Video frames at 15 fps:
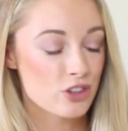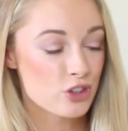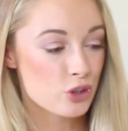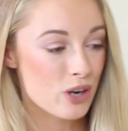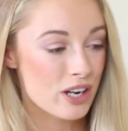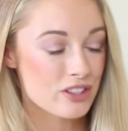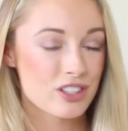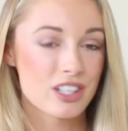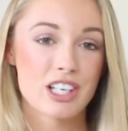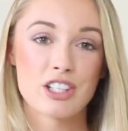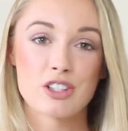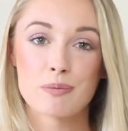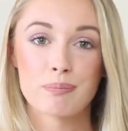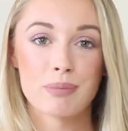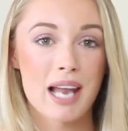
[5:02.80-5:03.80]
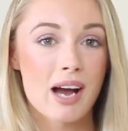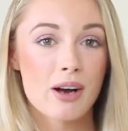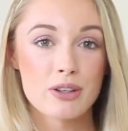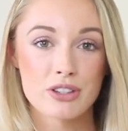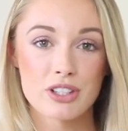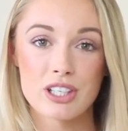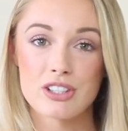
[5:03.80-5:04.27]
the dresses,
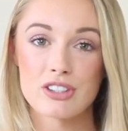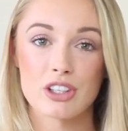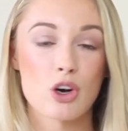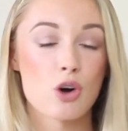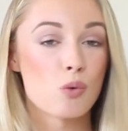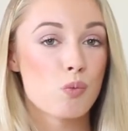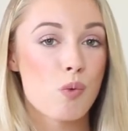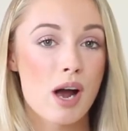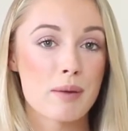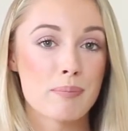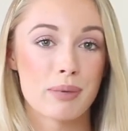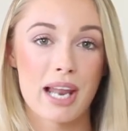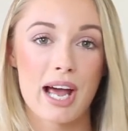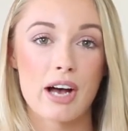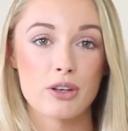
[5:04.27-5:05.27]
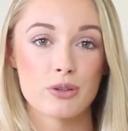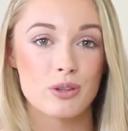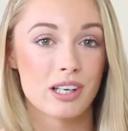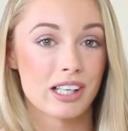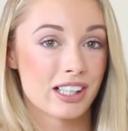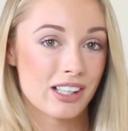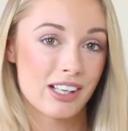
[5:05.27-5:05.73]
blouses, I got a white blouse
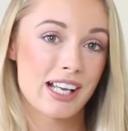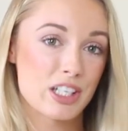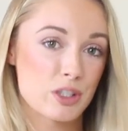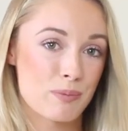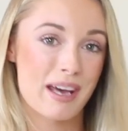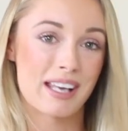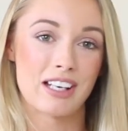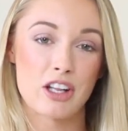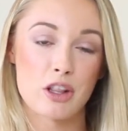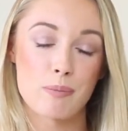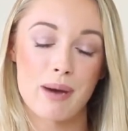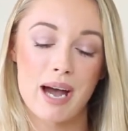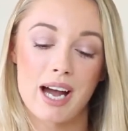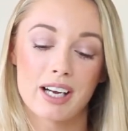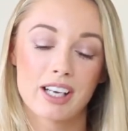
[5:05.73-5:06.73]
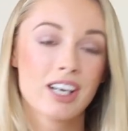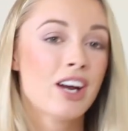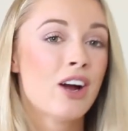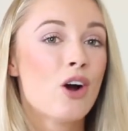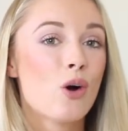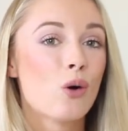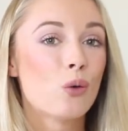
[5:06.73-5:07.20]
with like a lace panel at the back,
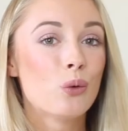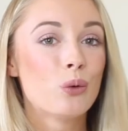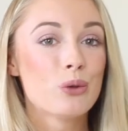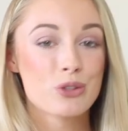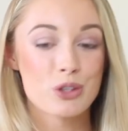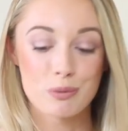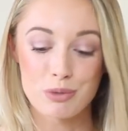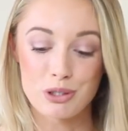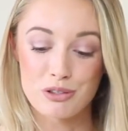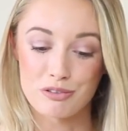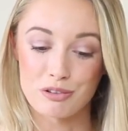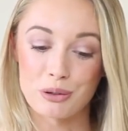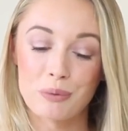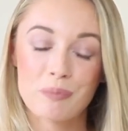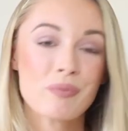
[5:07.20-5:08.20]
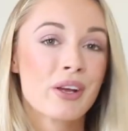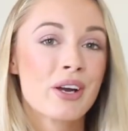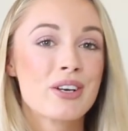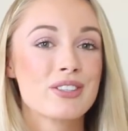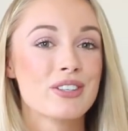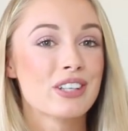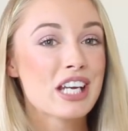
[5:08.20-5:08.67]
all so beautiful.
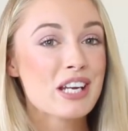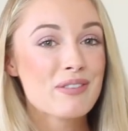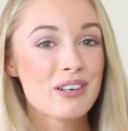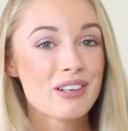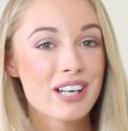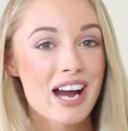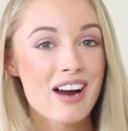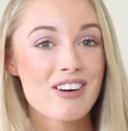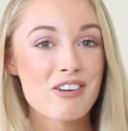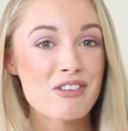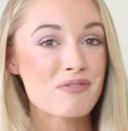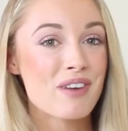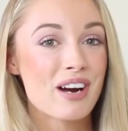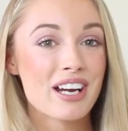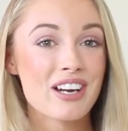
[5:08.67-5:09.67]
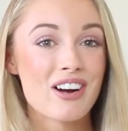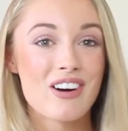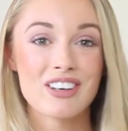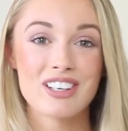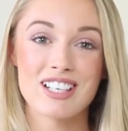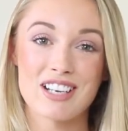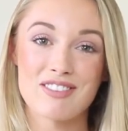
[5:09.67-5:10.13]
So keep a lookout on my
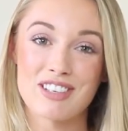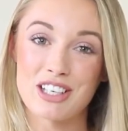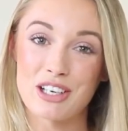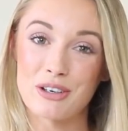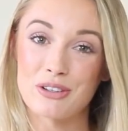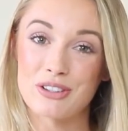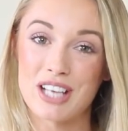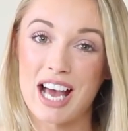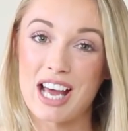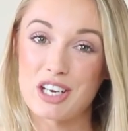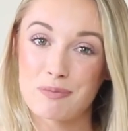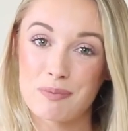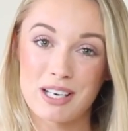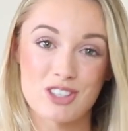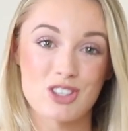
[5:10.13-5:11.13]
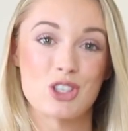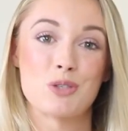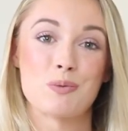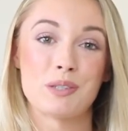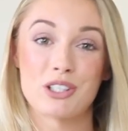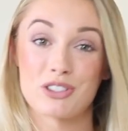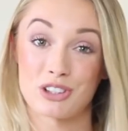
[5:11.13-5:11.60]
holiday videos and
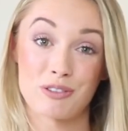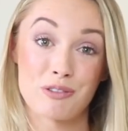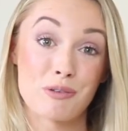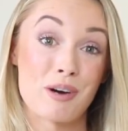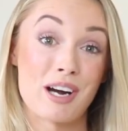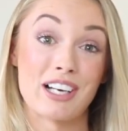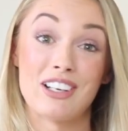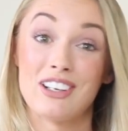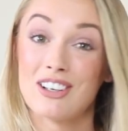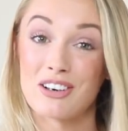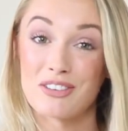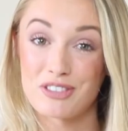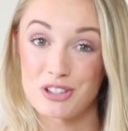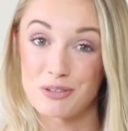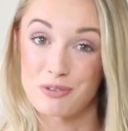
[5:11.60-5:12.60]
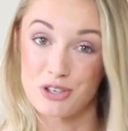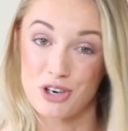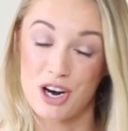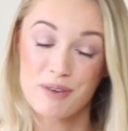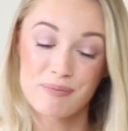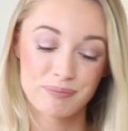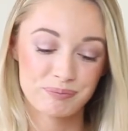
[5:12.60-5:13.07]
pictures because I'm going to be wearing a lot of
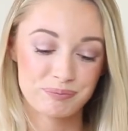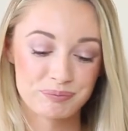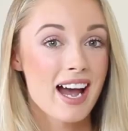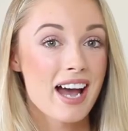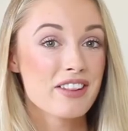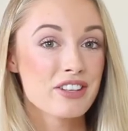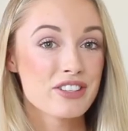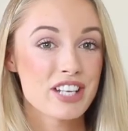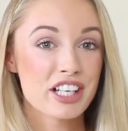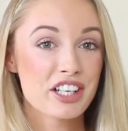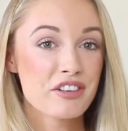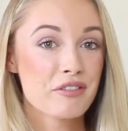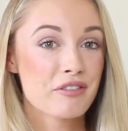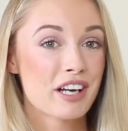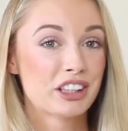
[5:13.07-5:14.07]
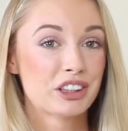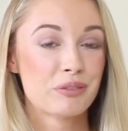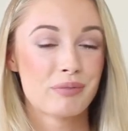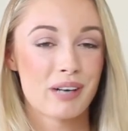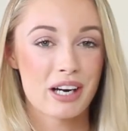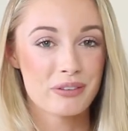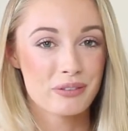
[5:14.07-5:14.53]
Superdry. And the second
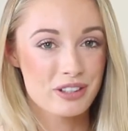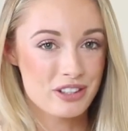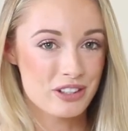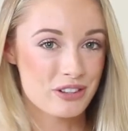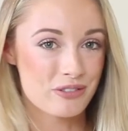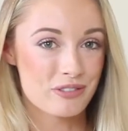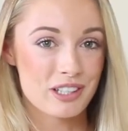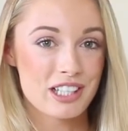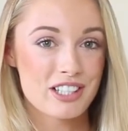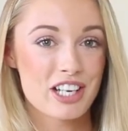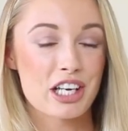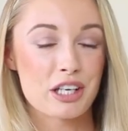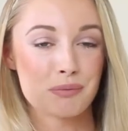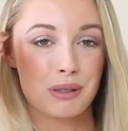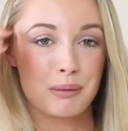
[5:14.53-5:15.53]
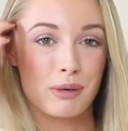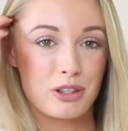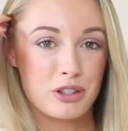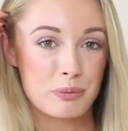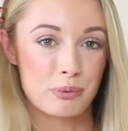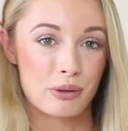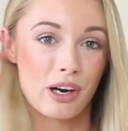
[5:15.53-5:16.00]
fashion brand which has really taken me by
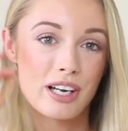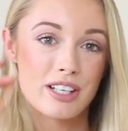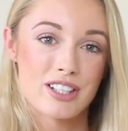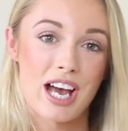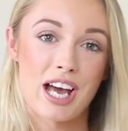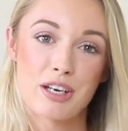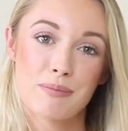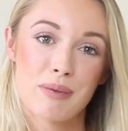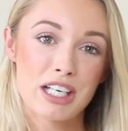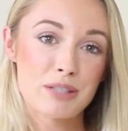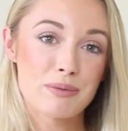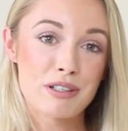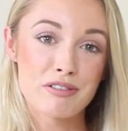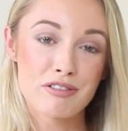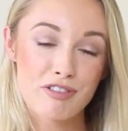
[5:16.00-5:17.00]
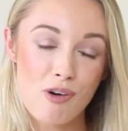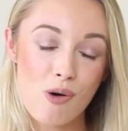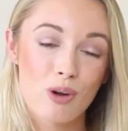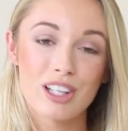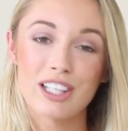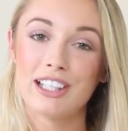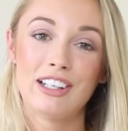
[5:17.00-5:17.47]
surprise and made me
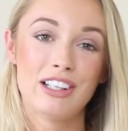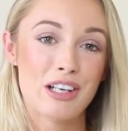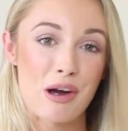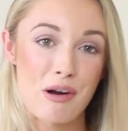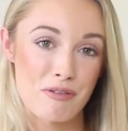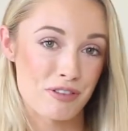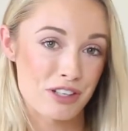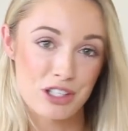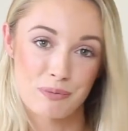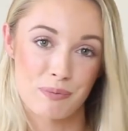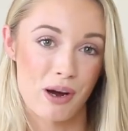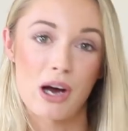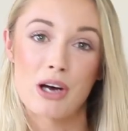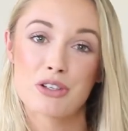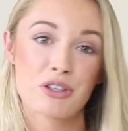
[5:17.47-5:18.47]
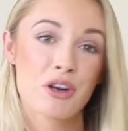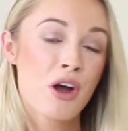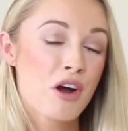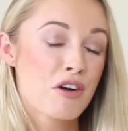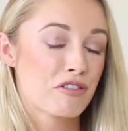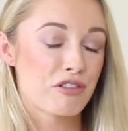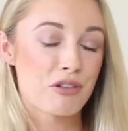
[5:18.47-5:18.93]
fall in love these past
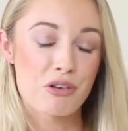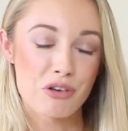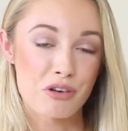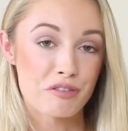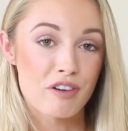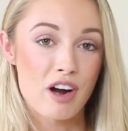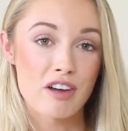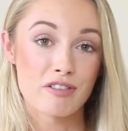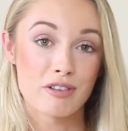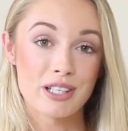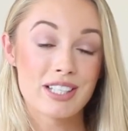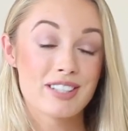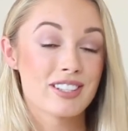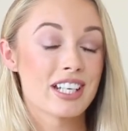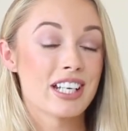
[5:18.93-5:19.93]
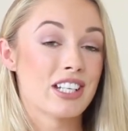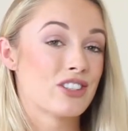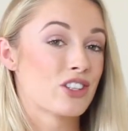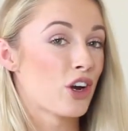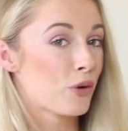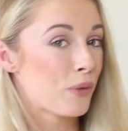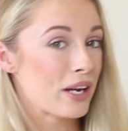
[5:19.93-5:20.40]
four or five weeks
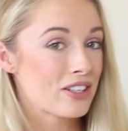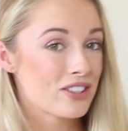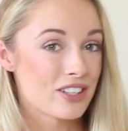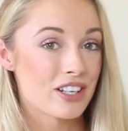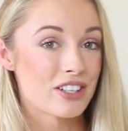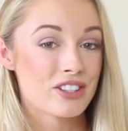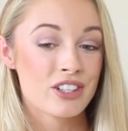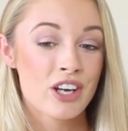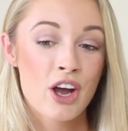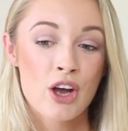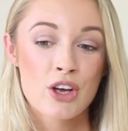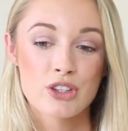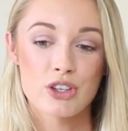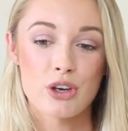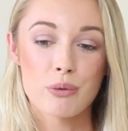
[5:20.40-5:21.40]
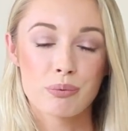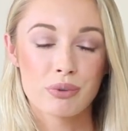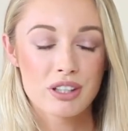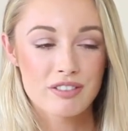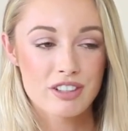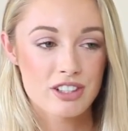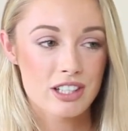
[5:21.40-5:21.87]
is Oasis. So
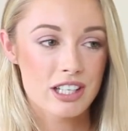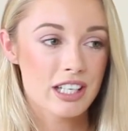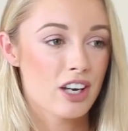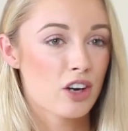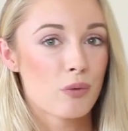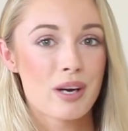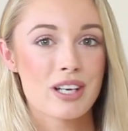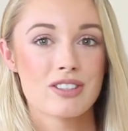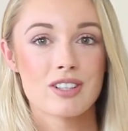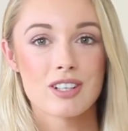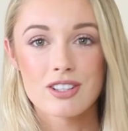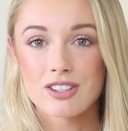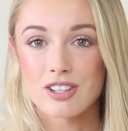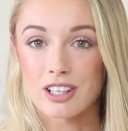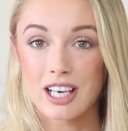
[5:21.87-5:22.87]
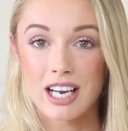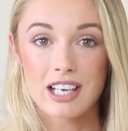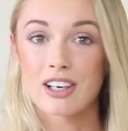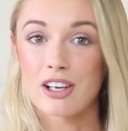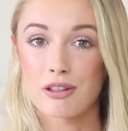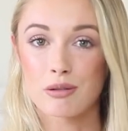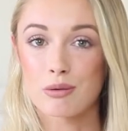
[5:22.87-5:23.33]
previously Oasis,
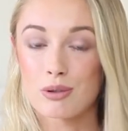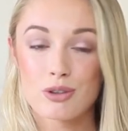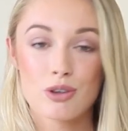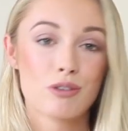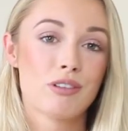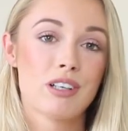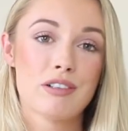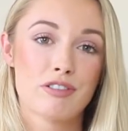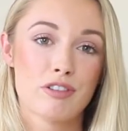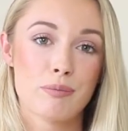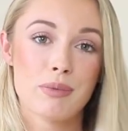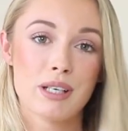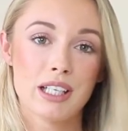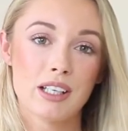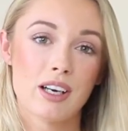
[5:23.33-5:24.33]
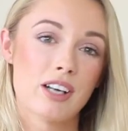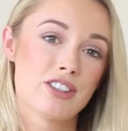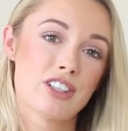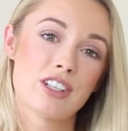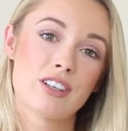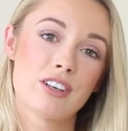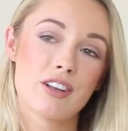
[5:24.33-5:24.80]
again I thought not really for me, I
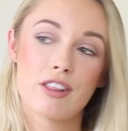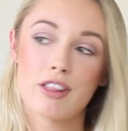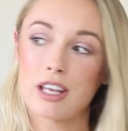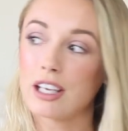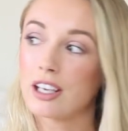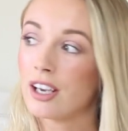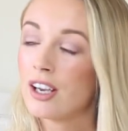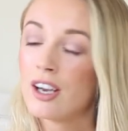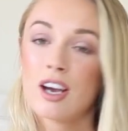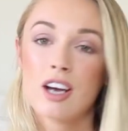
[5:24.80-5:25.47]
didn't think,